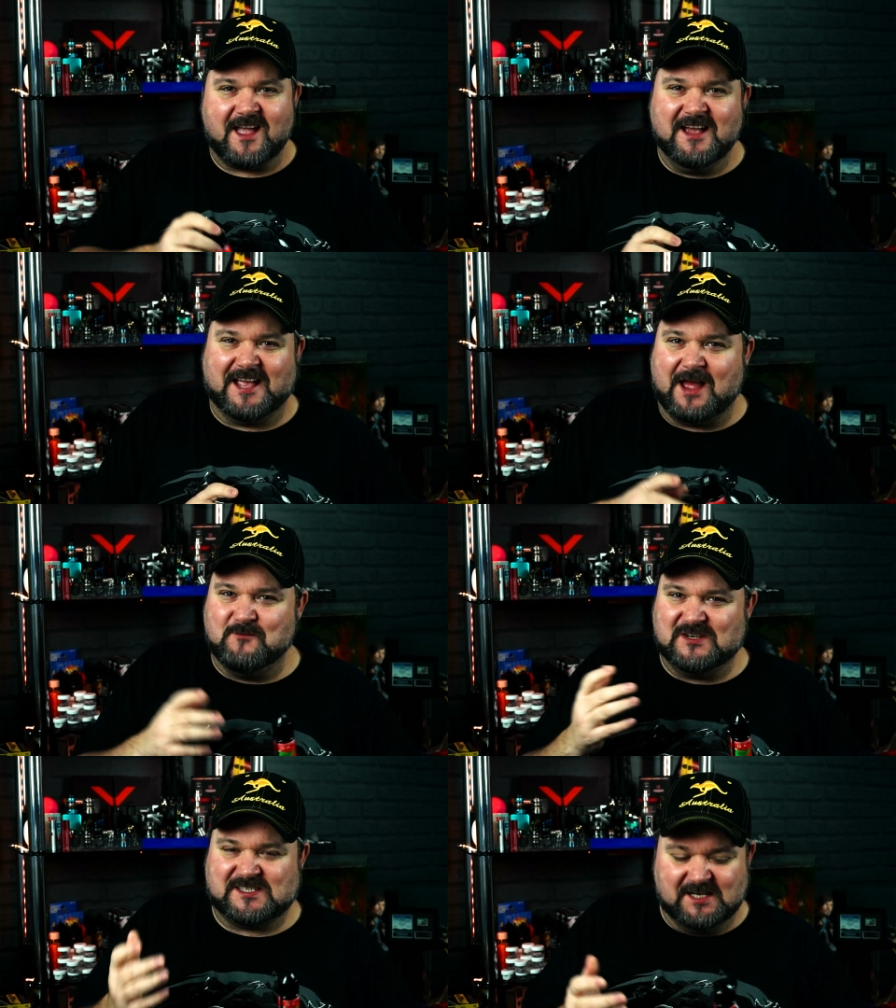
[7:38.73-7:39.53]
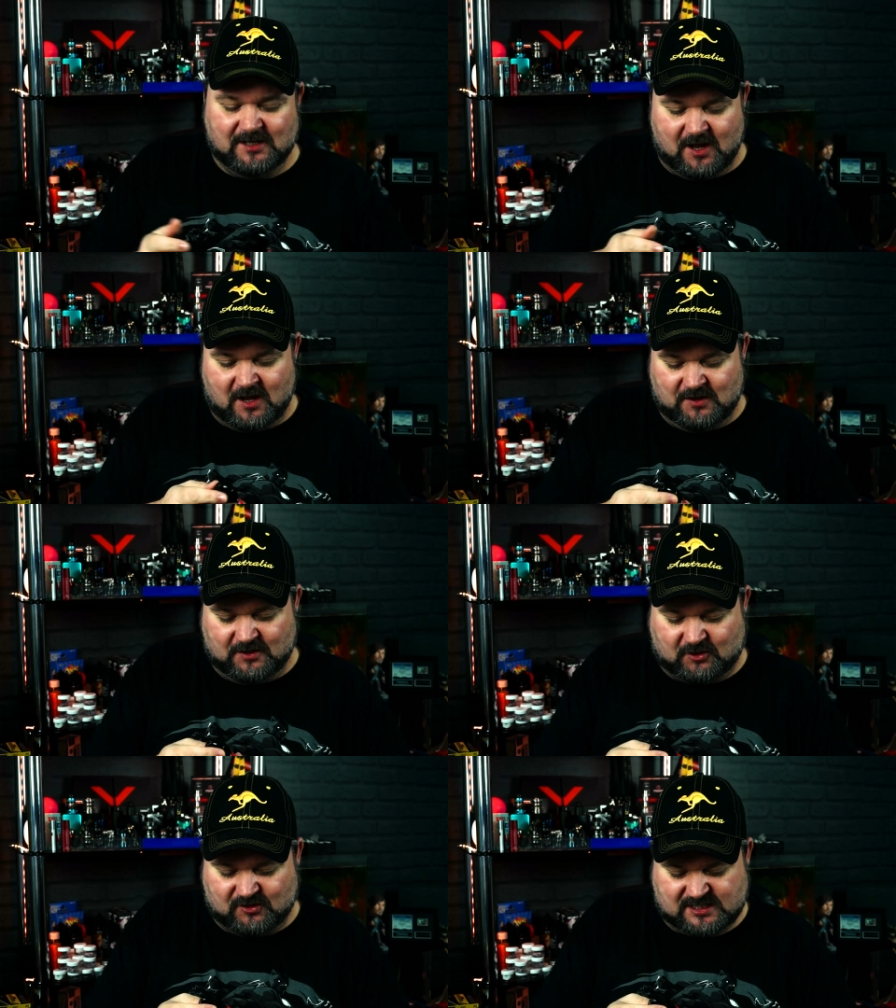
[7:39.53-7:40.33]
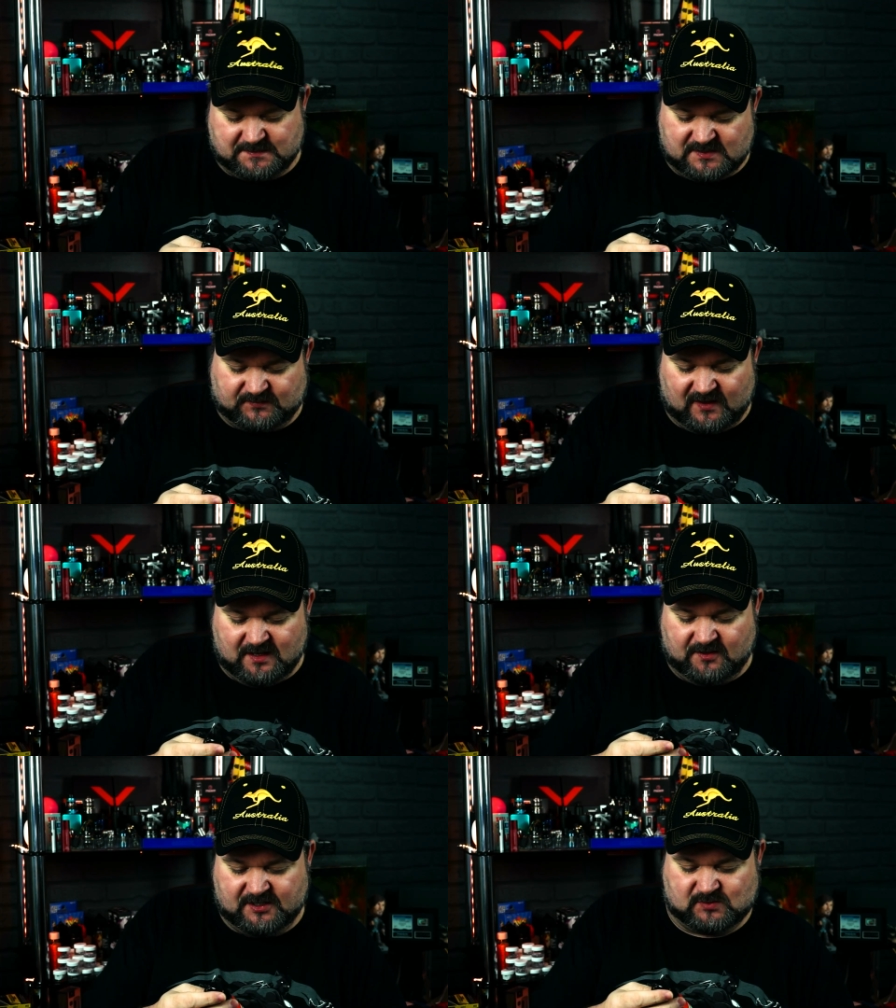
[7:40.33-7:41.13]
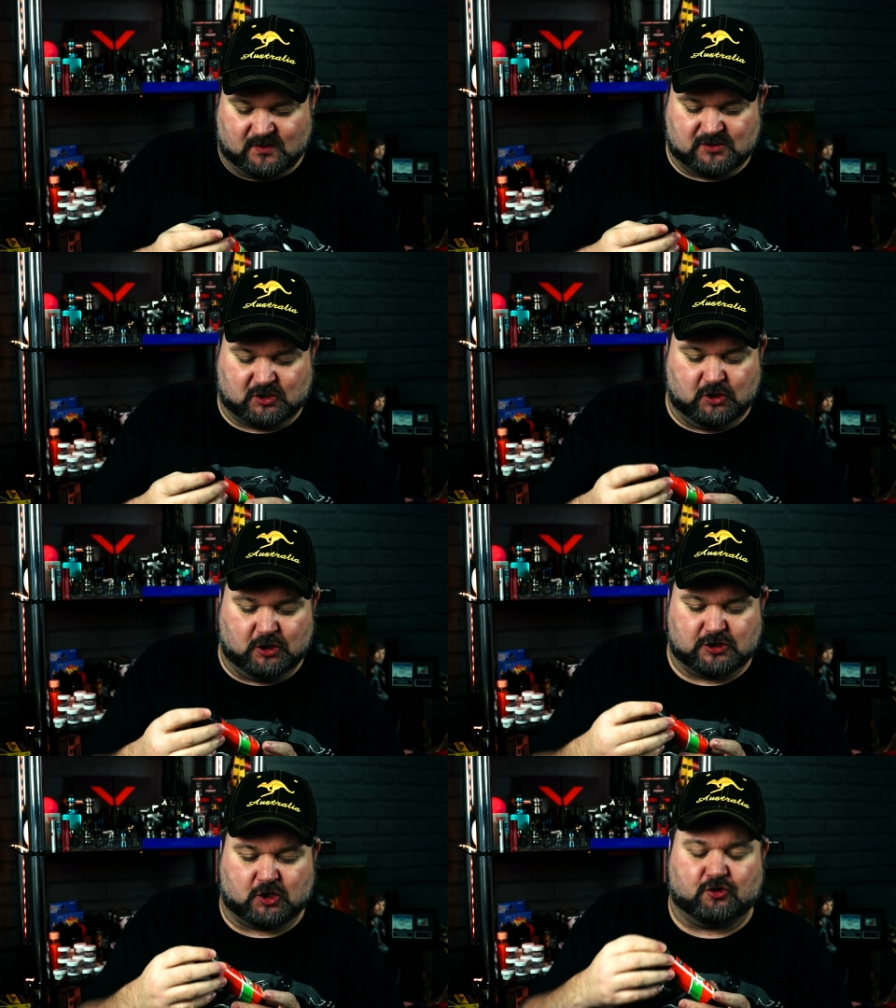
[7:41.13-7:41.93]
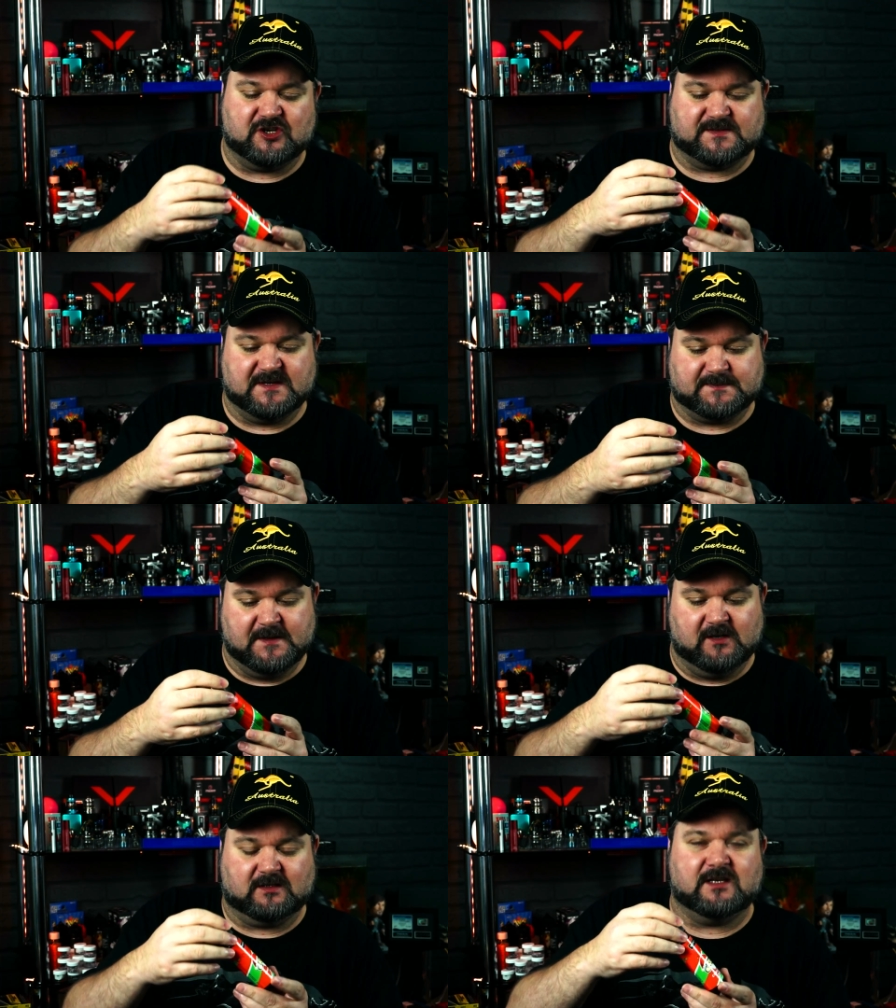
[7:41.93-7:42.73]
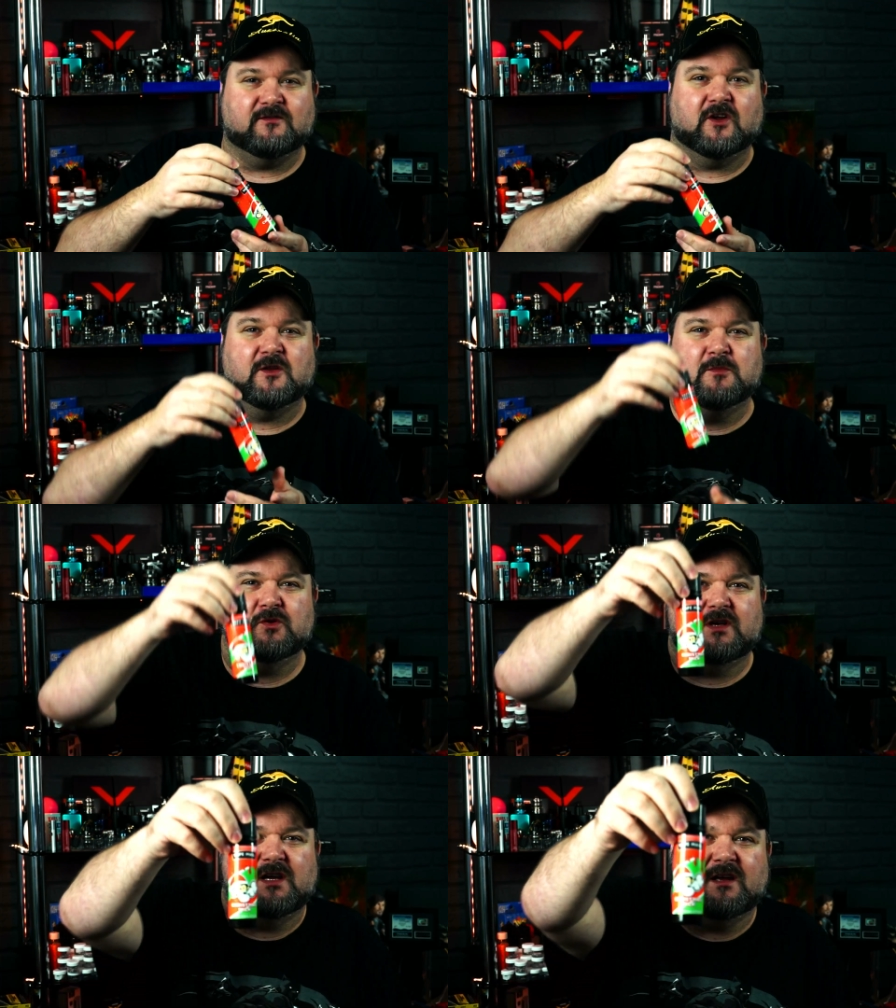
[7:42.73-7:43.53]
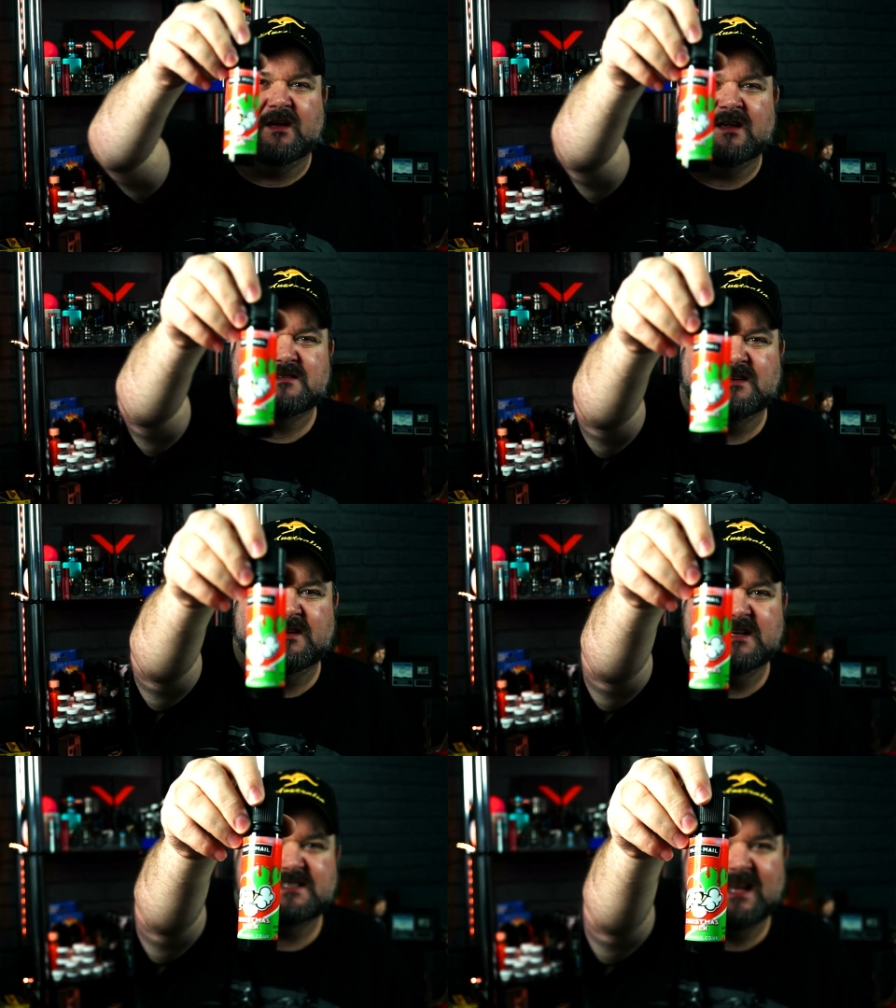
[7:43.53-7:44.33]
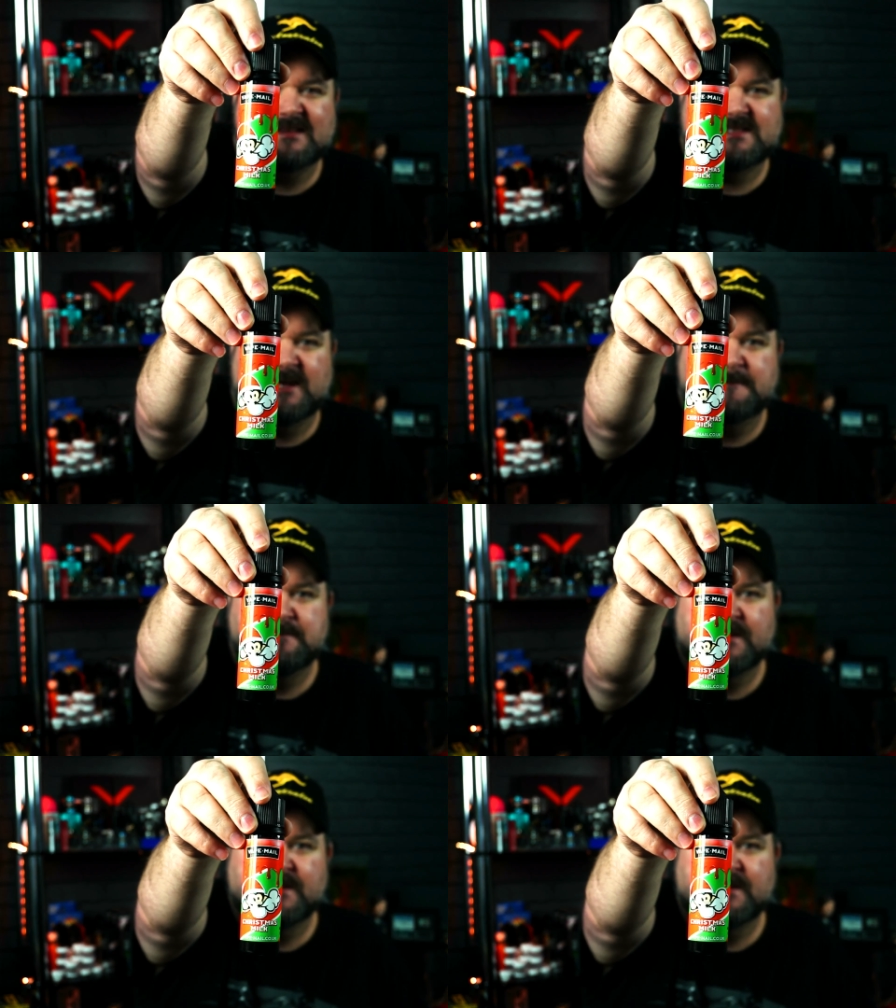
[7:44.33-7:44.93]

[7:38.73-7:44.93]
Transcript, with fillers: Again, we're still on the Christmas field. This one's called Christmas Milk. You've got the monkey as a, a Santa.